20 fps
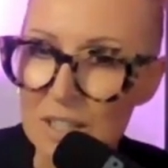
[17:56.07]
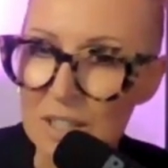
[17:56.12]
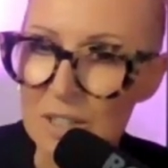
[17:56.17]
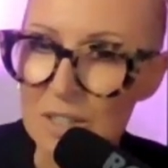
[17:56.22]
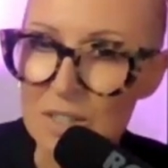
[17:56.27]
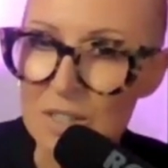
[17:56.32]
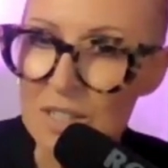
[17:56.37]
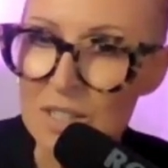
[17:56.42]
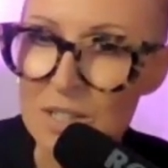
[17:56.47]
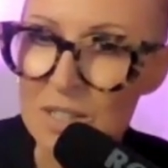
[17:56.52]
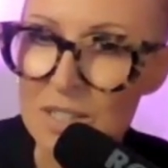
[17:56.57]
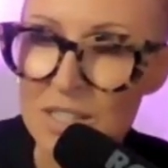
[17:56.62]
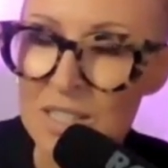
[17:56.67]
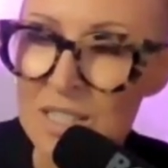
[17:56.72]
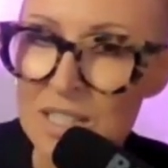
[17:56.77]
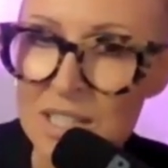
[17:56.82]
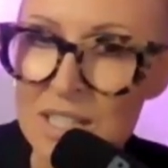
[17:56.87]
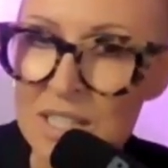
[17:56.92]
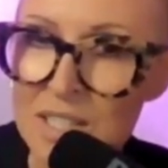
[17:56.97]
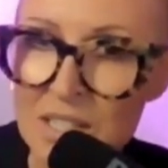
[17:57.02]
Because it's
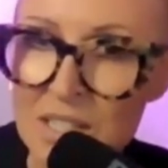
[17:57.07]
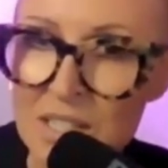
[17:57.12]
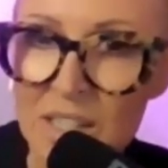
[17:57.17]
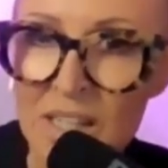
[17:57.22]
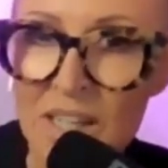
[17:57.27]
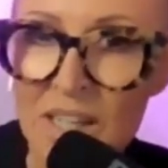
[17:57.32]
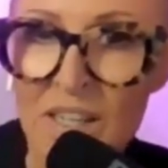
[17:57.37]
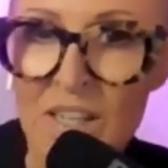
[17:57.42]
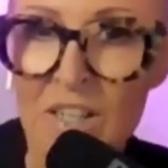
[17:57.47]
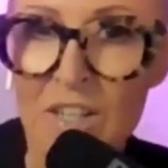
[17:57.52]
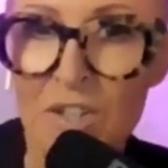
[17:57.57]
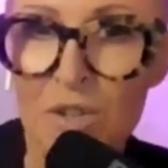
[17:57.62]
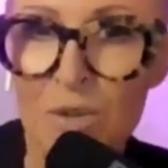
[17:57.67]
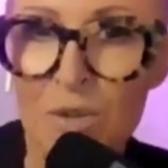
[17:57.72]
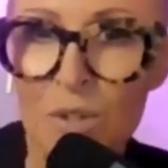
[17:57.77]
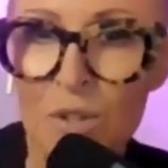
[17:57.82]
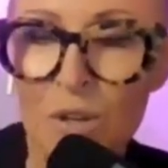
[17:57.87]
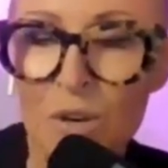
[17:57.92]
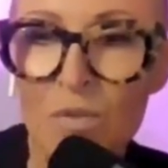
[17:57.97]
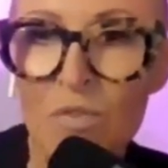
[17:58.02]
easier to get into
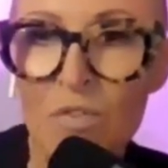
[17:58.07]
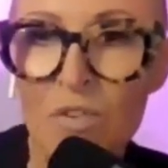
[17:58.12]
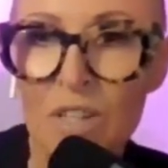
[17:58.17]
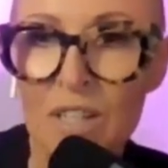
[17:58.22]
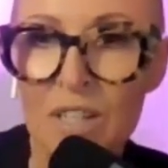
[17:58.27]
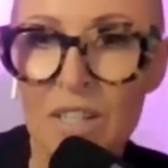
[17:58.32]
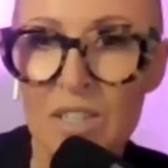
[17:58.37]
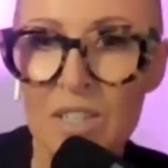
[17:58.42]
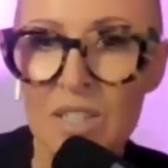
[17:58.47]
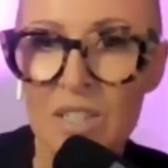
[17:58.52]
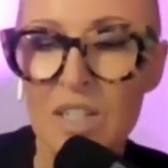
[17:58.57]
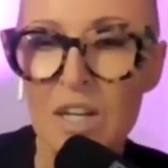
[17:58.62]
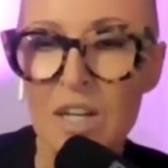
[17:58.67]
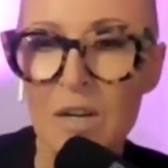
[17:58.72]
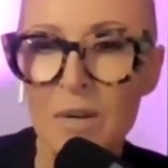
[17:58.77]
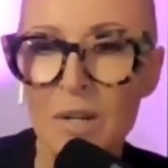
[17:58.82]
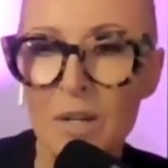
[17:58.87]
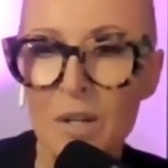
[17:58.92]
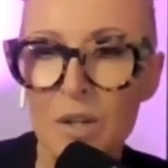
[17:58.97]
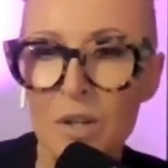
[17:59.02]
a conflict
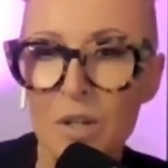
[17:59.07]
scenario